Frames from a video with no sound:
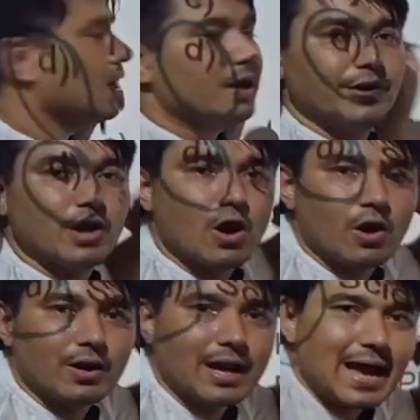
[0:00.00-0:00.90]

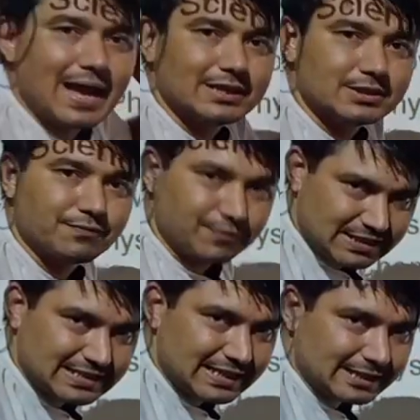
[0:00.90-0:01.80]
known as
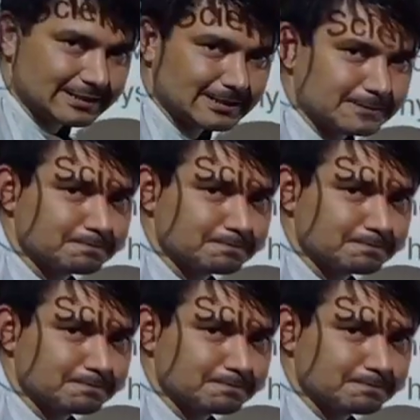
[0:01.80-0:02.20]
physics.